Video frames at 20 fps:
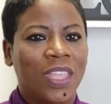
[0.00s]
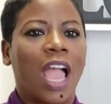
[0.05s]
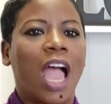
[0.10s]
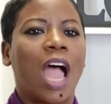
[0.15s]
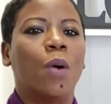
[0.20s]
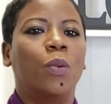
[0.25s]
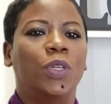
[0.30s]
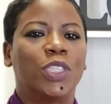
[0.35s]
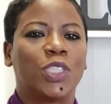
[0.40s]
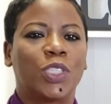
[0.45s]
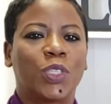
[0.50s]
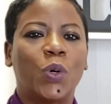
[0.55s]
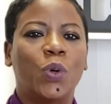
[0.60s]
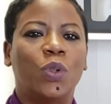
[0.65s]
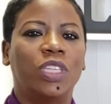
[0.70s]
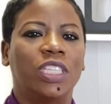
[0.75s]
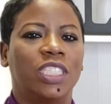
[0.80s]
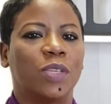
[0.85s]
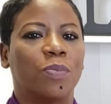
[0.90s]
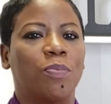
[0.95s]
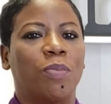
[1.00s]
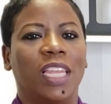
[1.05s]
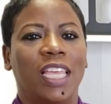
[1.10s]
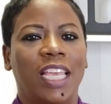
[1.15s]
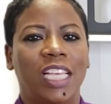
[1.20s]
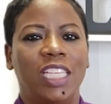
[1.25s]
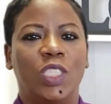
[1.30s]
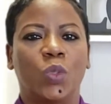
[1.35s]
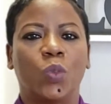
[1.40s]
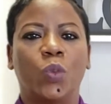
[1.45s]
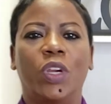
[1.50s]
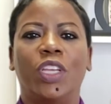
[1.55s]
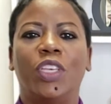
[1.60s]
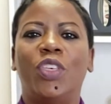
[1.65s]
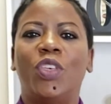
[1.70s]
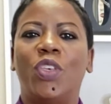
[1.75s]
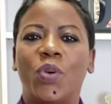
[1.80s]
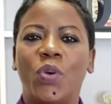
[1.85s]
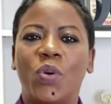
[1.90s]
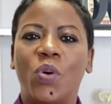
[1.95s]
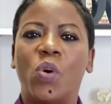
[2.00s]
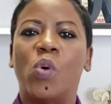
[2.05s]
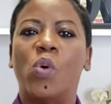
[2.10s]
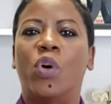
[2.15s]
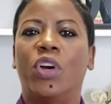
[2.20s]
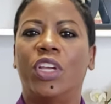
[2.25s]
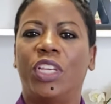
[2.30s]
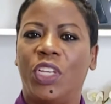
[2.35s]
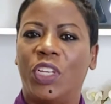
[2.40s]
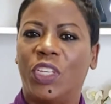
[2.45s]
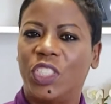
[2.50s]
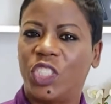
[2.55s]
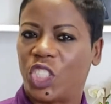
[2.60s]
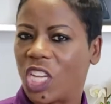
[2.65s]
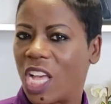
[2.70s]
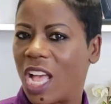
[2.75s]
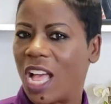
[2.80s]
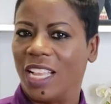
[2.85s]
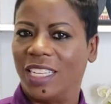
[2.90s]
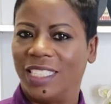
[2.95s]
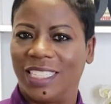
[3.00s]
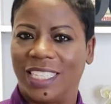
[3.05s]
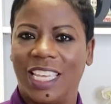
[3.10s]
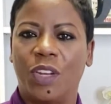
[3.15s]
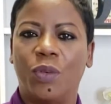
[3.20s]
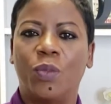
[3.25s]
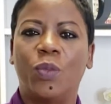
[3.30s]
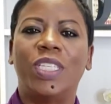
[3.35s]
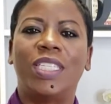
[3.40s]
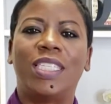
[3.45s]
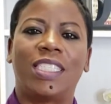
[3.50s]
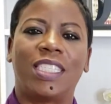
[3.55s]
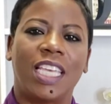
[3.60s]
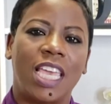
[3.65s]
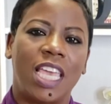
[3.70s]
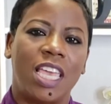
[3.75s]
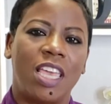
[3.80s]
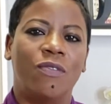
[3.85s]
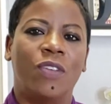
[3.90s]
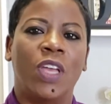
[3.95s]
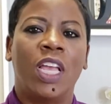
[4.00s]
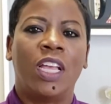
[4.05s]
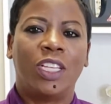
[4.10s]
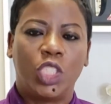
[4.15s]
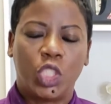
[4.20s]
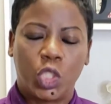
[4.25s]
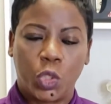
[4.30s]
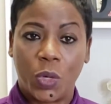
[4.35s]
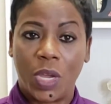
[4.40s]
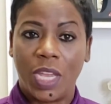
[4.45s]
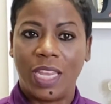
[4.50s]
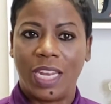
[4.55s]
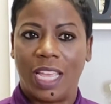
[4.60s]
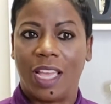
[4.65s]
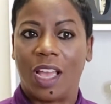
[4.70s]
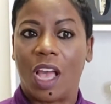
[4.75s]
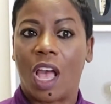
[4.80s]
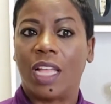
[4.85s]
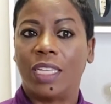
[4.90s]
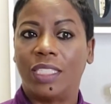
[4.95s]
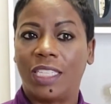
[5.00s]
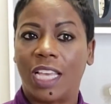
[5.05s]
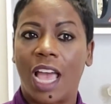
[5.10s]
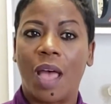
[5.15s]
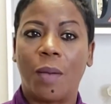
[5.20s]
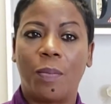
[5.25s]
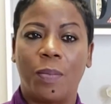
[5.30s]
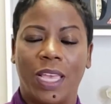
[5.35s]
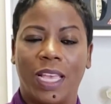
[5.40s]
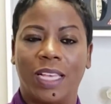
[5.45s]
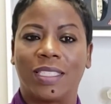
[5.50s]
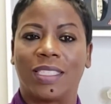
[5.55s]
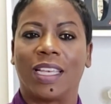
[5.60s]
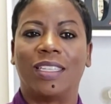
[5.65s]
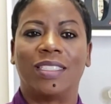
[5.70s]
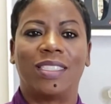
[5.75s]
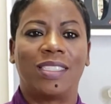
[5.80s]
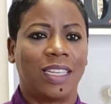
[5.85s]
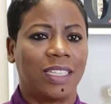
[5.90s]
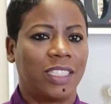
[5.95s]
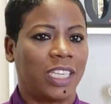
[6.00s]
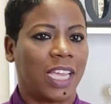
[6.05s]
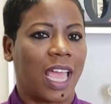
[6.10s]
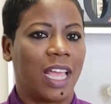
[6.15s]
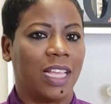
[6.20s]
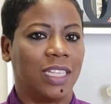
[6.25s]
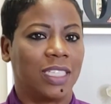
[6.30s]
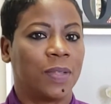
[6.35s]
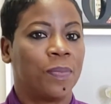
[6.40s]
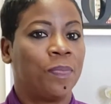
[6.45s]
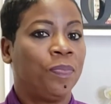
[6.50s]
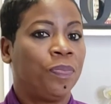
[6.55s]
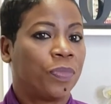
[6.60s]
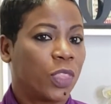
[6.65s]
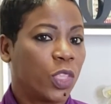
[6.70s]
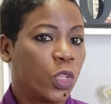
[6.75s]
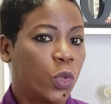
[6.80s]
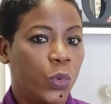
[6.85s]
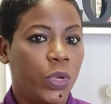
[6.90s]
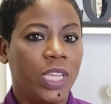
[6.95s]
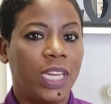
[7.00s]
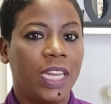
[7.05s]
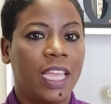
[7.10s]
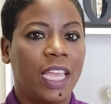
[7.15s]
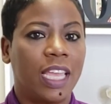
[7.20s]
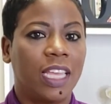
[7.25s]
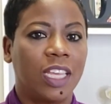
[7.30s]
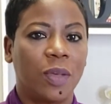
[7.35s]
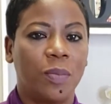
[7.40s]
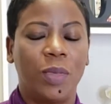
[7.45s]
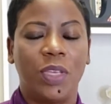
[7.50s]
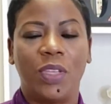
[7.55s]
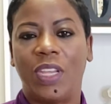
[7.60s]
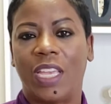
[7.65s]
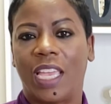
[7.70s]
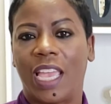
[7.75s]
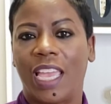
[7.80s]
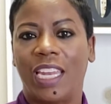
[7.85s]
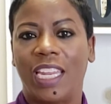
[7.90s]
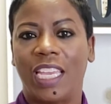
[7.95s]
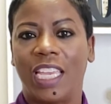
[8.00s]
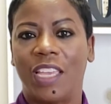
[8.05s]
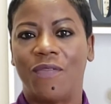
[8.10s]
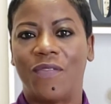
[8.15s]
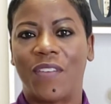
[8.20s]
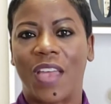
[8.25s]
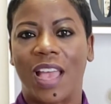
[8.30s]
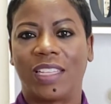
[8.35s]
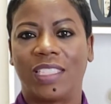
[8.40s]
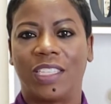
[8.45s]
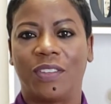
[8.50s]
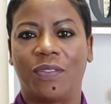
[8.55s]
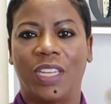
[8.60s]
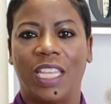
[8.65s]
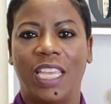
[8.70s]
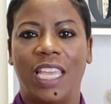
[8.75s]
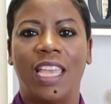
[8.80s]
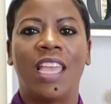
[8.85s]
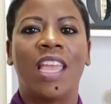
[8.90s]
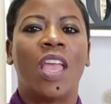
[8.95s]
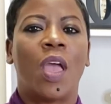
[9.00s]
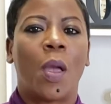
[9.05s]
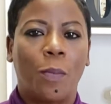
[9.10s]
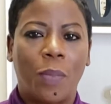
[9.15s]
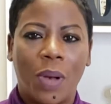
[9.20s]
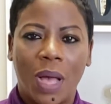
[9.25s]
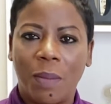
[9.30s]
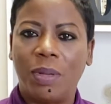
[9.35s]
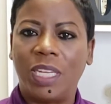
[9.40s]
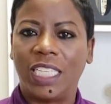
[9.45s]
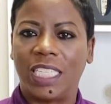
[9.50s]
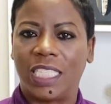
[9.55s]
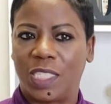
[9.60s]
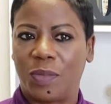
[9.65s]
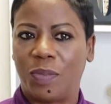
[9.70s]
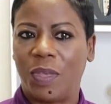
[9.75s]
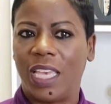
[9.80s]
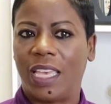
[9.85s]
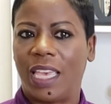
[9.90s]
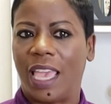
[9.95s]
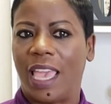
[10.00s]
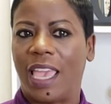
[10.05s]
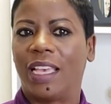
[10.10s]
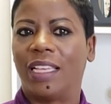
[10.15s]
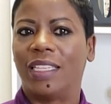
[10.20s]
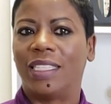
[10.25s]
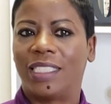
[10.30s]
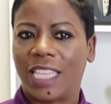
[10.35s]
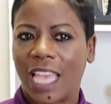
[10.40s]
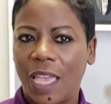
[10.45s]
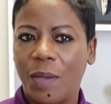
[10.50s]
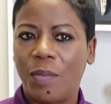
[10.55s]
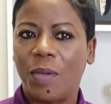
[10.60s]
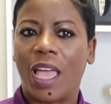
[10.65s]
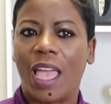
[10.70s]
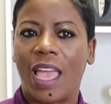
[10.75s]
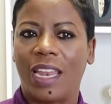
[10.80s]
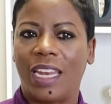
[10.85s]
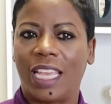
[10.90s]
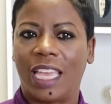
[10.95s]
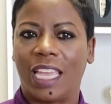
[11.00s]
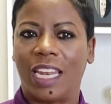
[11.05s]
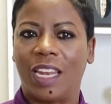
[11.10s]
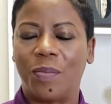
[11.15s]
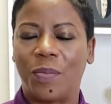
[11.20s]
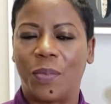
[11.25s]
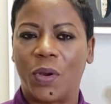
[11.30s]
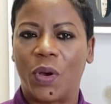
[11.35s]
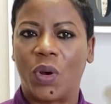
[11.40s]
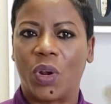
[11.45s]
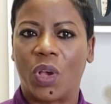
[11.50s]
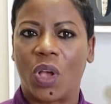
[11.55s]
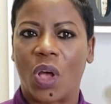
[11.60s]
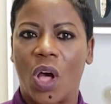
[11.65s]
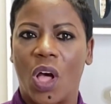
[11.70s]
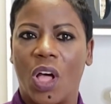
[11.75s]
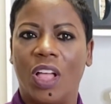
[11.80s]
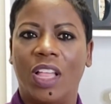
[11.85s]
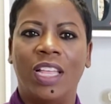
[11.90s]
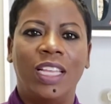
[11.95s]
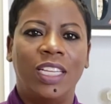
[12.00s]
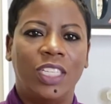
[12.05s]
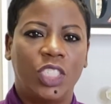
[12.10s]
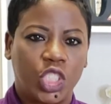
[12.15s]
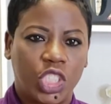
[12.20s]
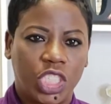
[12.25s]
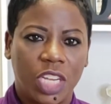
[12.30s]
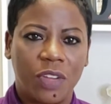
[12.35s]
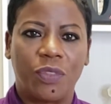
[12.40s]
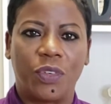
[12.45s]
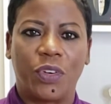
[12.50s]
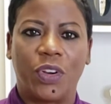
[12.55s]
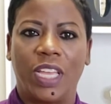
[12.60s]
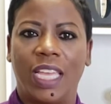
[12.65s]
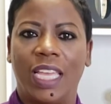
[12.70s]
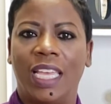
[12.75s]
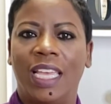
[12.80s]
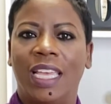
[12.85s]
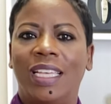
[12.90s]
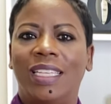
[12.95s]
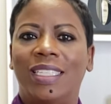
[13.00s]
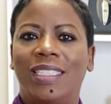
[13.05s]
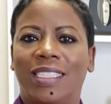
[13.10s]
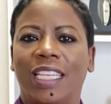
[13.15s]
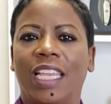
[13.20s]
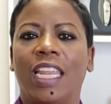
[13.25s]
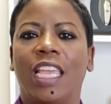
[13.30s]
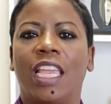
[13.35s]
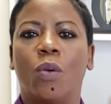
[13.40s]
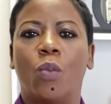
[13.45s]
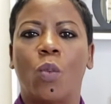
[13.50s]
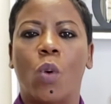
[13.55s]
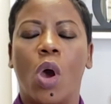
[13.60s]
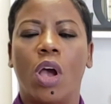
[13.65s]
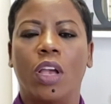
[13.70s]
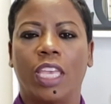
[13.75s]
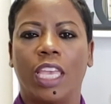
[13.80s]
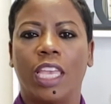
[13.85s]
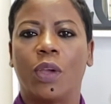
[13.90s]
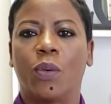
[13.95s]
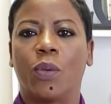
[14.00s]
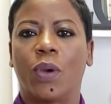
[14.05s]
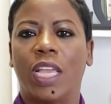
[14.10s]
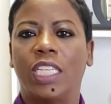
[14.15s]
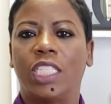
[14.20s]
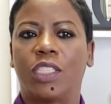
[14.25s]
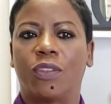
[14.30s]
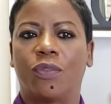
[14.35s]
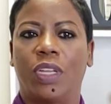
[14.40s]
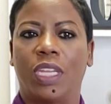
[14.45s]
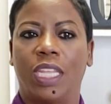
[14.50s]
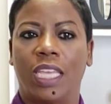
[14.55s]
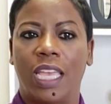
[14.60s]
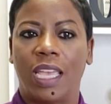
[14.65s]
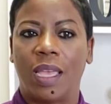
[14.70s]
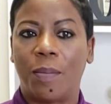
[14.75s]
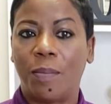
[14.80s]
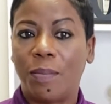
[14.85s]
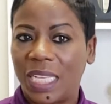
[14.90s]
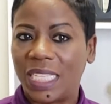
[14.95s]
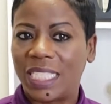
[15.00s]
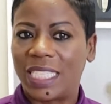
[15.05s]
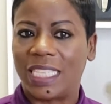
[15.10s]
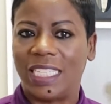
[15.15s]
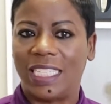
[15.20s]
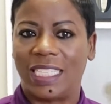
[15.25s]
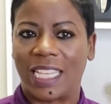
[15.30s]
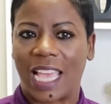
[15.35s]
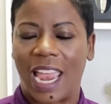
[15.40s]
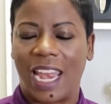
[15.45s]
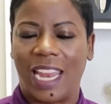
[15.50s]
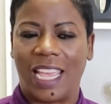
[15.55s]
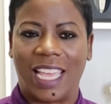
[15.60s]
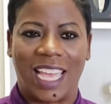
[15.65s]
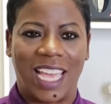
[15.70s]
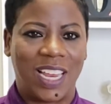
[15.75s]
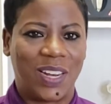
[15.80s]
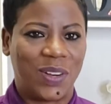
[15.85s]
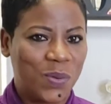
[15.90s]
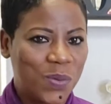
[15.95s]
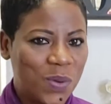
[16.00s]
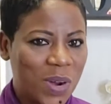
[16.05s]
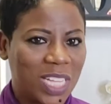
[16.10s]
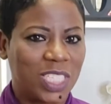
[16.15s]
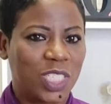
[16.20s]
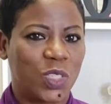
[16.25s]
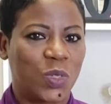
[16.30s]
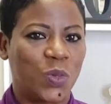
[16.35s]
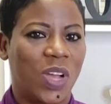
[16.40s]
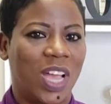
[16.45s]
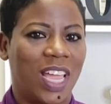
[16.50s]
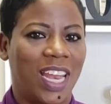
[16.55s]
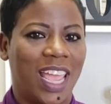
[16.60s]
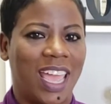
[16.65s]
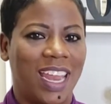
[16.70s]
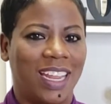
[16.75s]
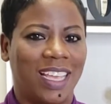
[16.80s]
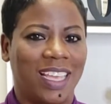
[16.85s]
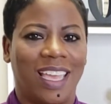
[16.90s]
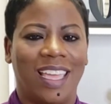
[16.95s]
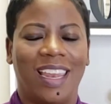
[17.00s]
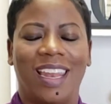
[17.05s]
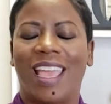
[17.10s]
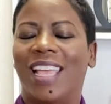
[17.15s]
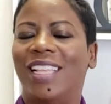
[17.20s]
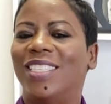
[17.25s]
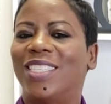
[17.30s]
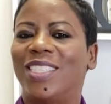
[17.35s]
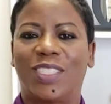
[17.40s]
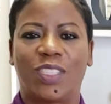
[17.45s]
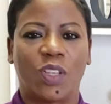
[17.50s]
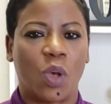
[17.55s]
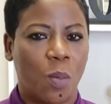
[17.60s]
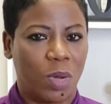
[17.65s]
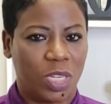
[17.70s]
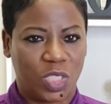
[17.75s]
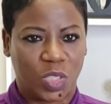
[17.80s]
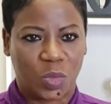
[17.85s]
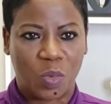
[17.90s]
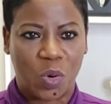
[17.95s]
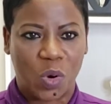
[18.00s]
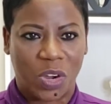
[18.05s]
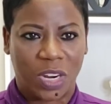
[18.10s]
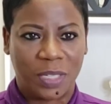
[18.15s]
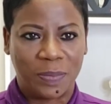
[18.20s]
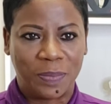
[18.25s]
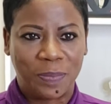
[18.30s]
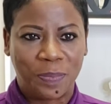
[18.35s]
Our school is a place where you or your child can receive training on topics such as reading and communicating effectively, public speaking, table etiquette and protocol, chivalry, sitting and walking gracefully, business etiquette, restaurant etiquette, and so much more.